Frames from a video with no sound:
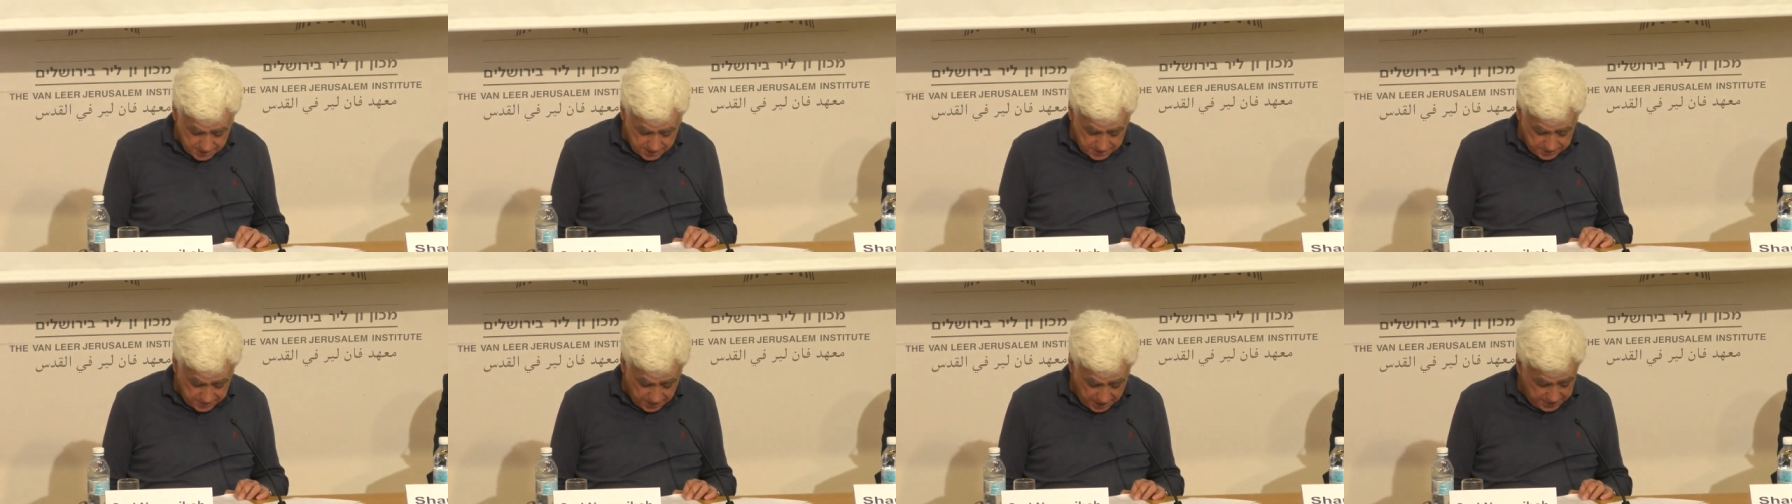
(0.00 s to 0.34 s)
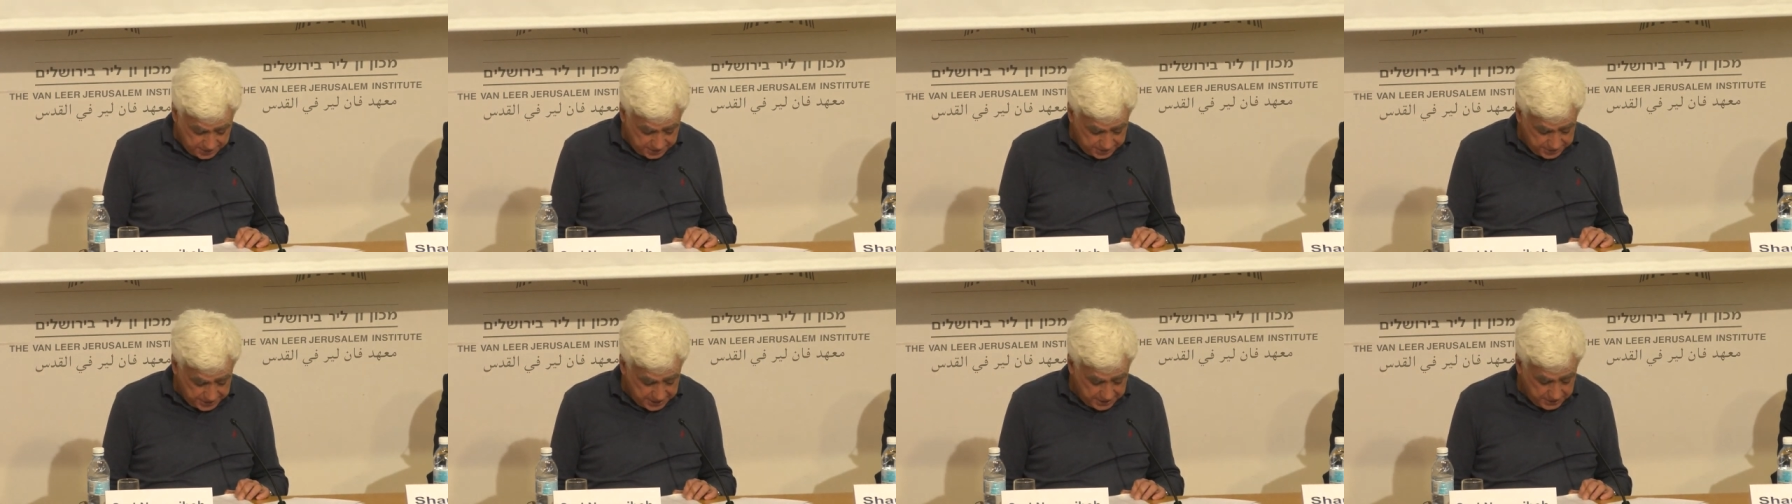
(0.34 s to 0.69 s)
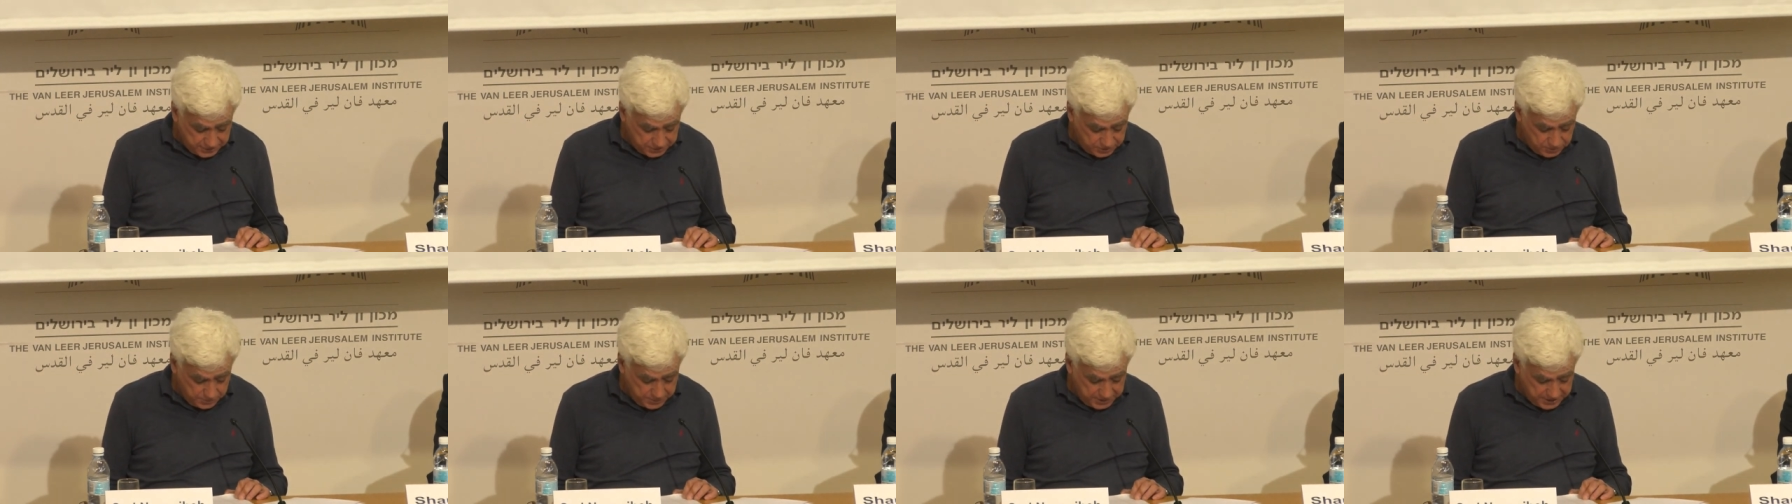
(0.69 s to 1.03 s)
Rather, the
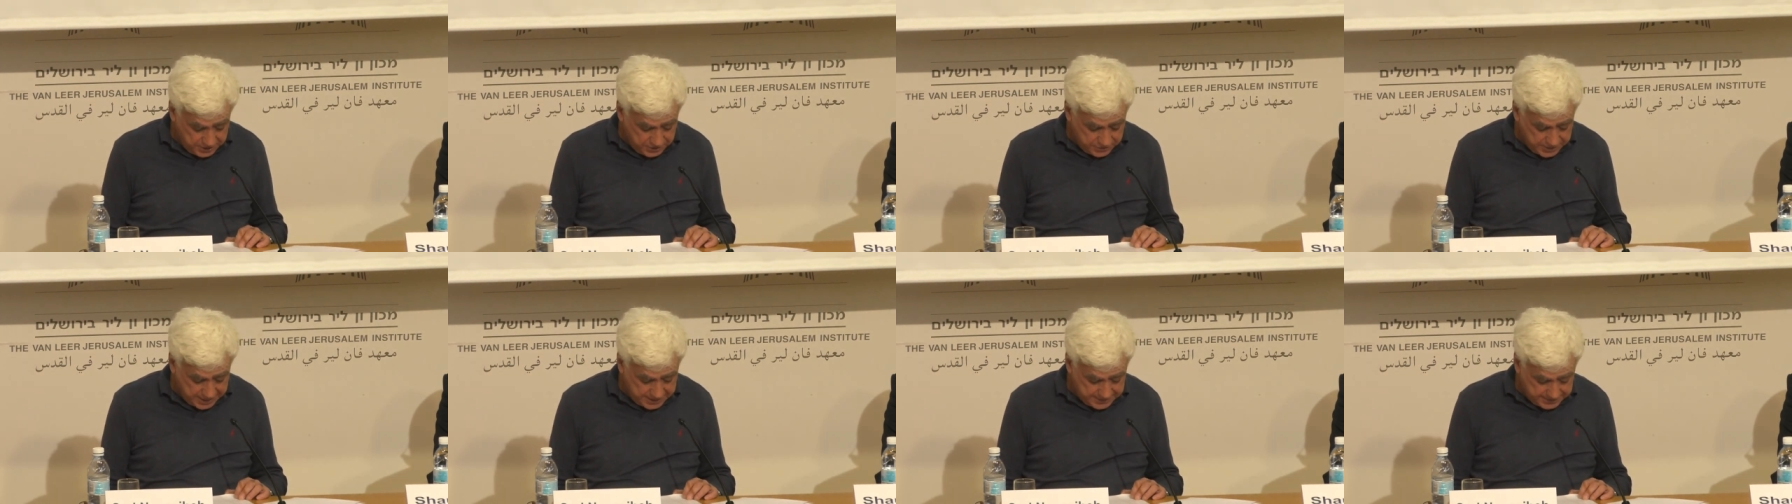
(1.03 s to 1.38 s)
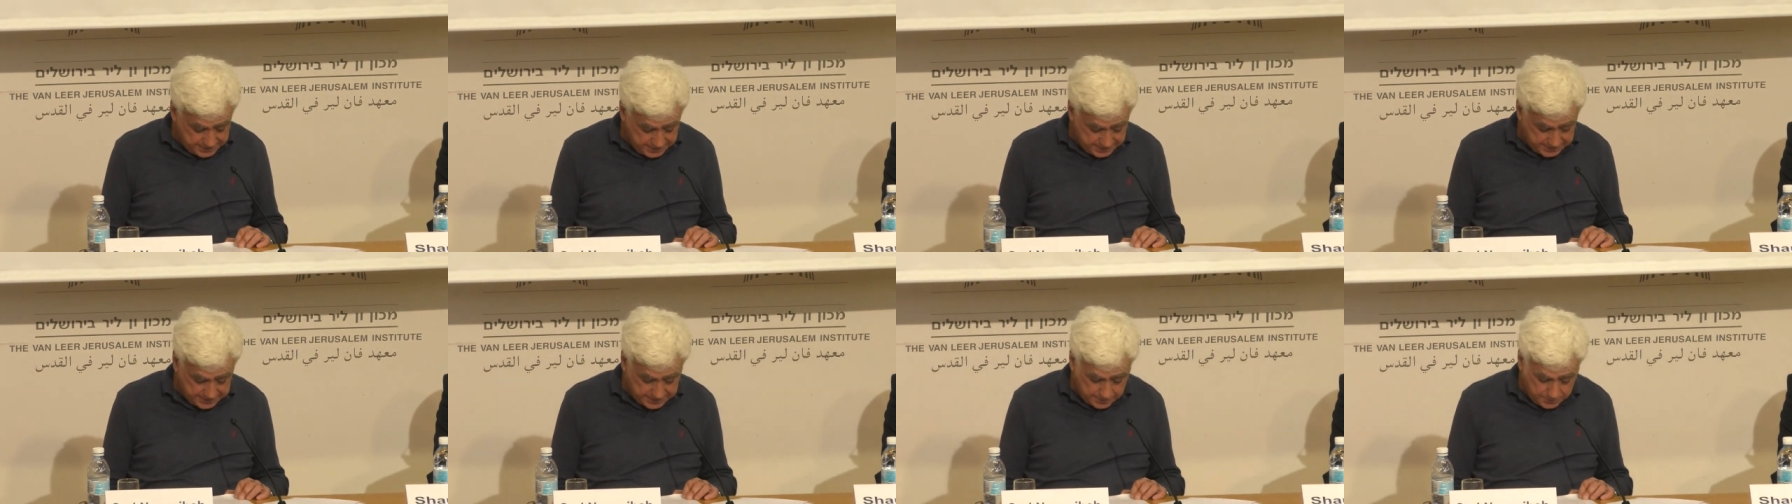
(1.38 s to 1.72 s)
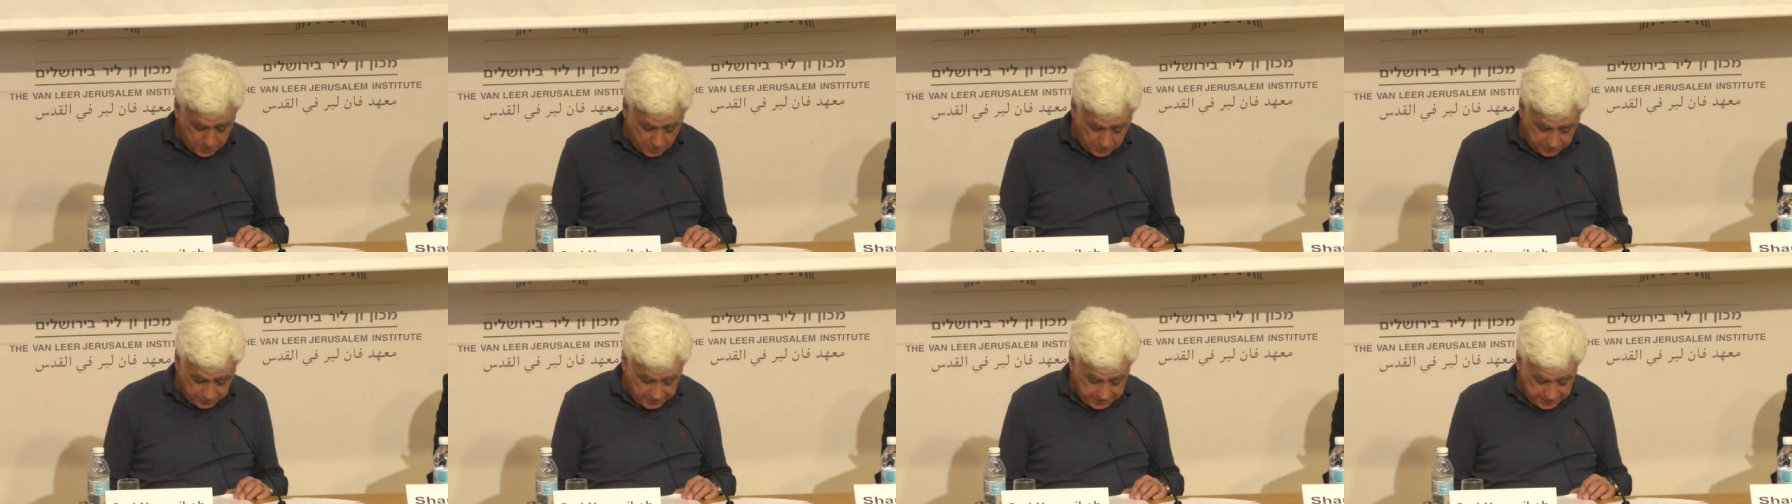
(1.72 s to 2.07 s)
issue being raised here is a
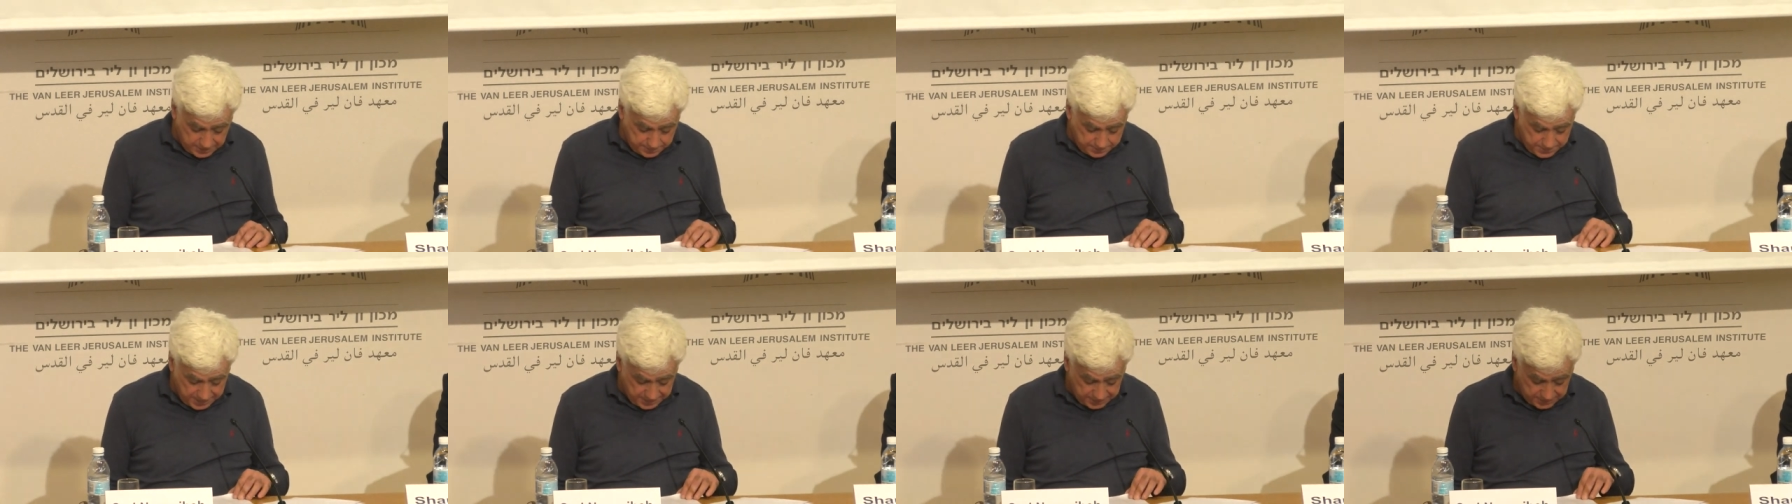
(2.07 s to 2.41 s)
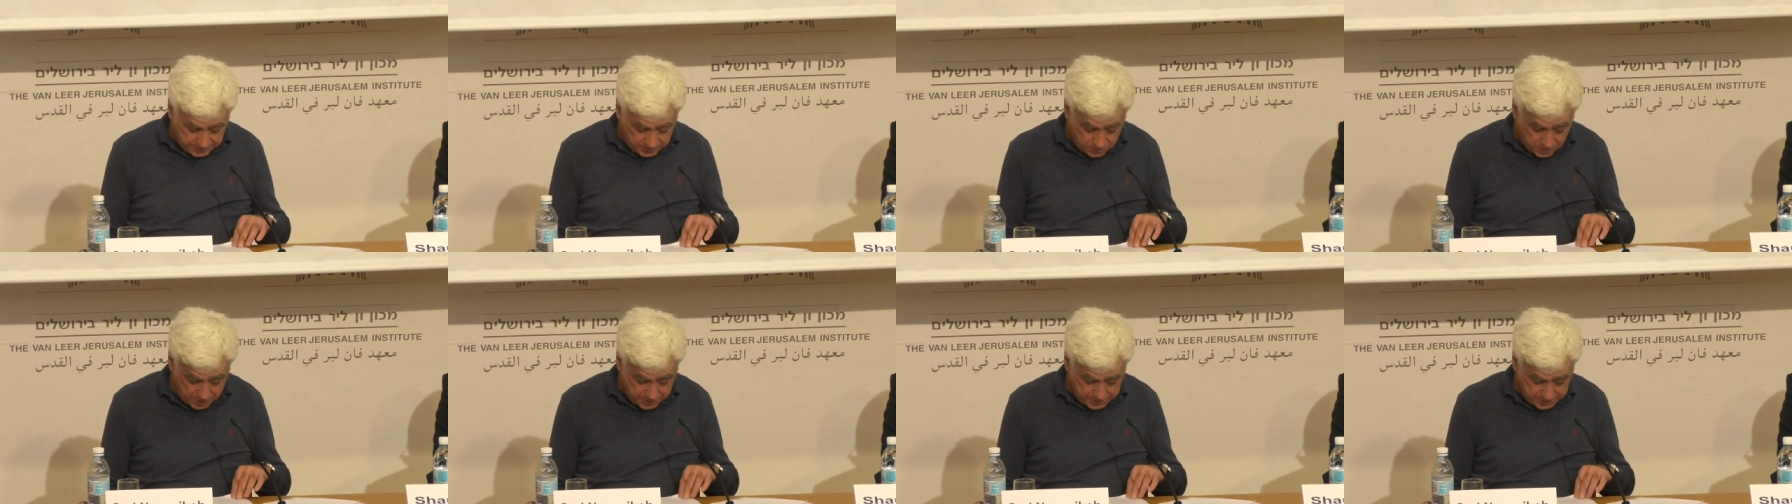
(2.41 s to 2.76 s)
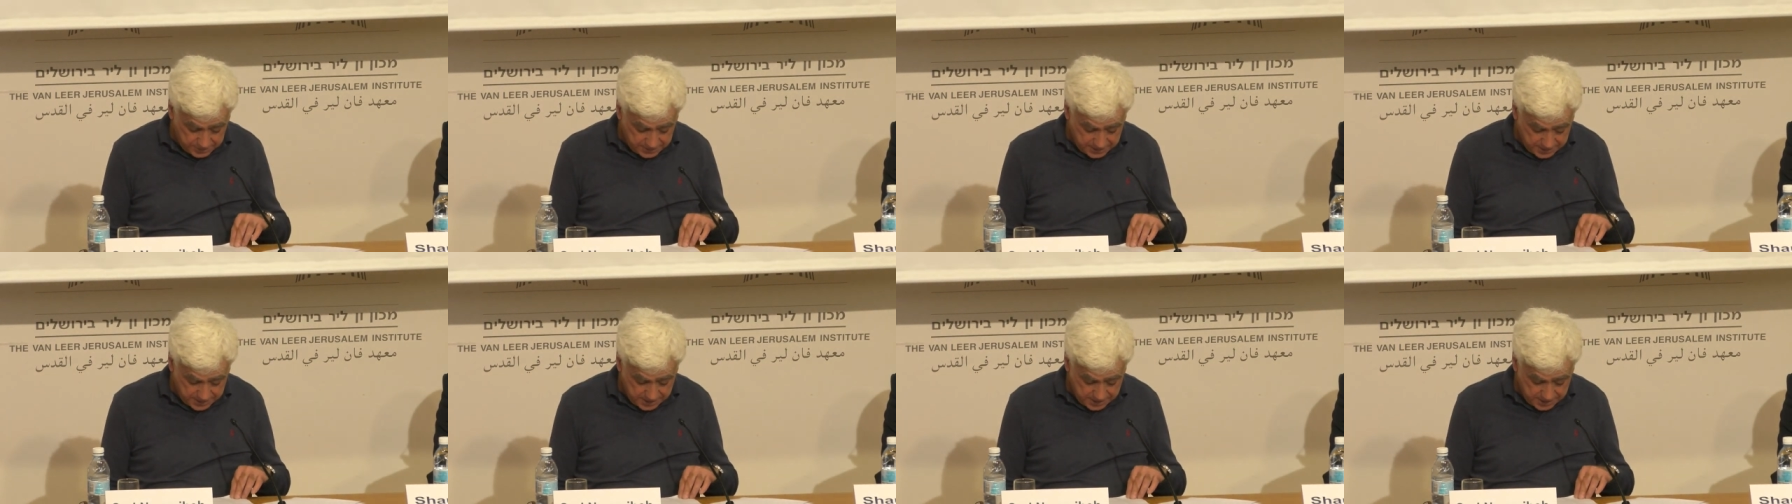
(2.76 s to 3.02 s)
more fundamental one